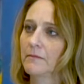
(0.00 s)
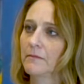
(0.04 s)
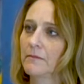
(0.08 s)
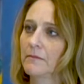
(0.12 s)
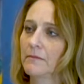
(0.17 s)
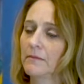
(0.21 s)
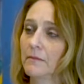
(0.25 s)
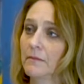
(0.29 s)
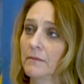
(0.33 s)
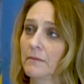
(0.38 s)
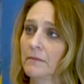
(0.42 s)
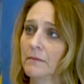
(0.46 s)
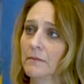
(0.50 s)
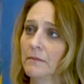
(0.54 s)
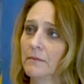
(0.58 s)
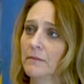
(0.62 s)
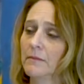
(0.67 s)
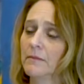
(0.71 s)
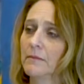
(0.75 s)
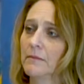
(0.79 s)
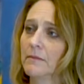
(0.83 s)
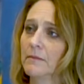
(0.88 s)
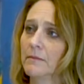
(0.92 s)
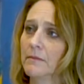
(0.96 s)

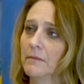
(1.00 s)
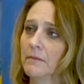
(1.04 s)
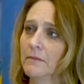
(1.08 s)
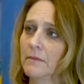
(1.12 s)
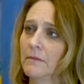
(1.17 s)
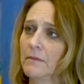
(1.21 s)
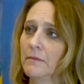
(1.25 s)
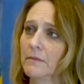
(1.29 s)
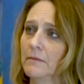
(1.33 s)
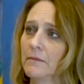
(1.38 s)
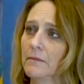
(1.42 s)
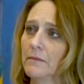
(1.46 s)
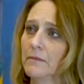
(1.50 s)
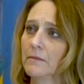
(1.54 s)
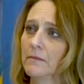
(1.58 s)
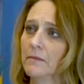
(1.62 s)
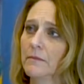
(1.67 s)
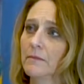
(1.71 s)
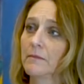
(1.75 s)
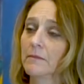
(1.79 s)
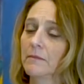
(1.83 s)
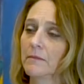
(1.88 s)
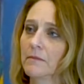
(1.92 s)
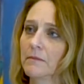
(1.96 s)

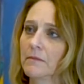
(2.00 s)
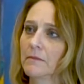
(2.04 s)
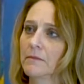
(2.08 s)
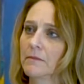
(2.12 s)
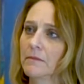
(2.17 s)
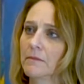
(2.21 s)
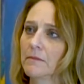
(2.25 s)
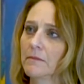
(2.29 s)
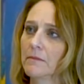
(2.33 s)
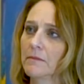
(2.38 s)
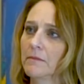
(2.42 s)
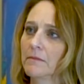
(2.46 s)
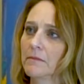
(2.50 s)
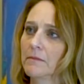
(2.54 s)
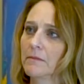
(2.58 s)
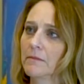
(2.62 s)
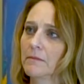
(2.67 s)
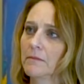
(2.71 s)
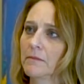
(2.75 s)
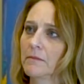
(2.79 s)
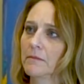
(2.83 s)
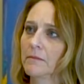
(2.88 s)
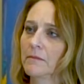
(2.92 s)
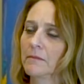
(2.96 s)

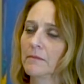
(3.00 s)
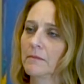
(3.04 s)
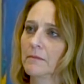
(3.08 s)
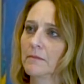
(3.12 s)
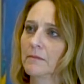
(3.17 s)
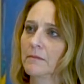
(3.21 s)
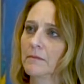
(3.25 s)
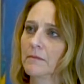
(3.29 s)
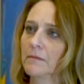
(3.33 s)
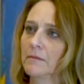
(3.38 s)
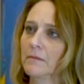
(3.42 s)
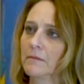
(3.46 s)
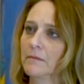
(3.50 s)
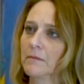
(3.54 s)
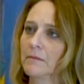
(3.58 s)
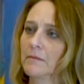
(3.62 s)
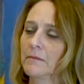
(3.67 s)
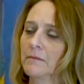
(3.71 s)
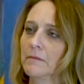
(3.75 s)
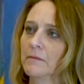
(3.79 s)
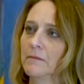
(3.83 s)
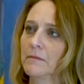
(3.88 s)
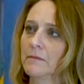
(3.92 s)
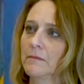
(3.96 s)

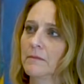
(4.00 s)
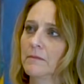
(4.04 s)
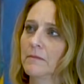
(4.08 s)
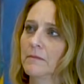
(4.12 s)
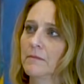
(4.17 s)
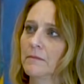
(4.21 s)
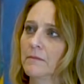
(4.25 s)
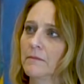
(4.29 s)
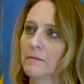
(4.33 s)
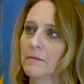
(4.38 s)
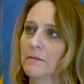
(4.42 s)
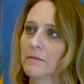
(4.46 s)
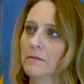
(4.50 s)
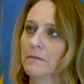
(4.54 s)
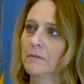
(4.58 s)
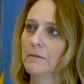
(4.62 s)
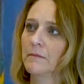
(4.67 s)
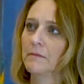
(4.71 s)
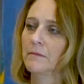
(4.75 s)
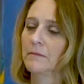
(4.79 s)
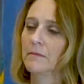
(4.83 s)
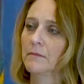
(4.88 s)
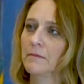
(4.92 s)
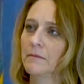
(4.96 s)

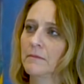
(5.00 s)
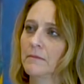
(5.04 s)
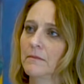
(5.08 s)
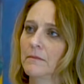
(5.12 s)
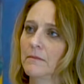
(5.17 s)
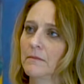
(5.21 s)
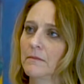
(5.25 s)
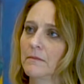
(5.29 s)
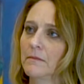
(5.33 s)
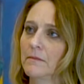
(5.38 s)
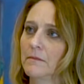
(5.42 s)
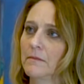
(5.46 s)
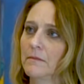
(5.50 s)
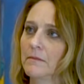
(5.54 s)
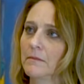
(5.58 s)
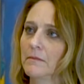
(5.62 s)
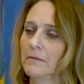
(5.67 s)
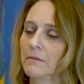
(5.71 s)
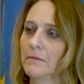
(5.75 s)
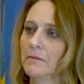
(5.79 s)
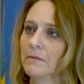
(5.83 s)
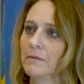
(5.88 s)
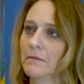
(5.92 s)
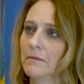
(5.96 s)

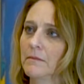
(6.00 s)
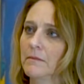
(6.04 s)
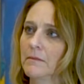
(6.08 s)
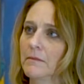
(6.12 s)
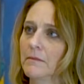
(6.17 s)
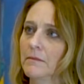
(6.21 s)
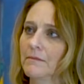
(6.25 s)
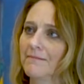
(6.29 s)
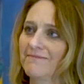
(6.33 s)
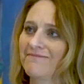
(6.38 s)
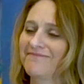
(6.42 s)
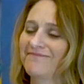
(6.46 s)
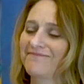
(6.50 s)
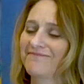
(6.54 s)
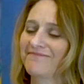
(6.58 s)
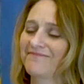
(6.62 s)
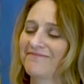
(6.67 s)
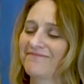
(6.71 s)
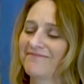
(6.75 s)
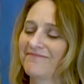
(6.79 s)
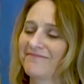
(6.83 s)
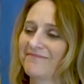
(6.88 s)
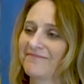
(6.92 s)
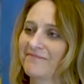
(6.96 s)

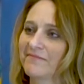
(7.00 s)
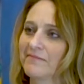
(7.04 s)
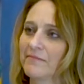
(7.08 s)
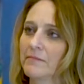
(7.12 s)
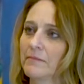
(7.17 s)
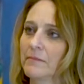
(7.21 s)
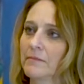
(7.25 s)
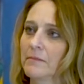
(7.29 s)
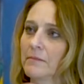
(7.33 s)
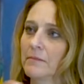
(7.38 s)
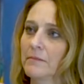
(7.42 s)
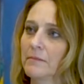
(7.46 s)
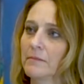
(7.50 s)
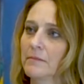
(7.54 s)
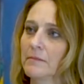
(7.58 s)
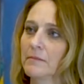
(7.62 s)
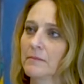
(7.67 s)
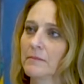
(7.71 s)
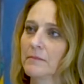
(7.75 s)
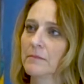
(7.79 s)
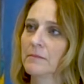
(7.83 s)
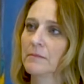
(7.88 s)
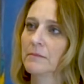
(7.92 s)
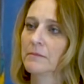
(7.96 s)

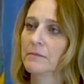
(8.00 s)
The person shown says nothing.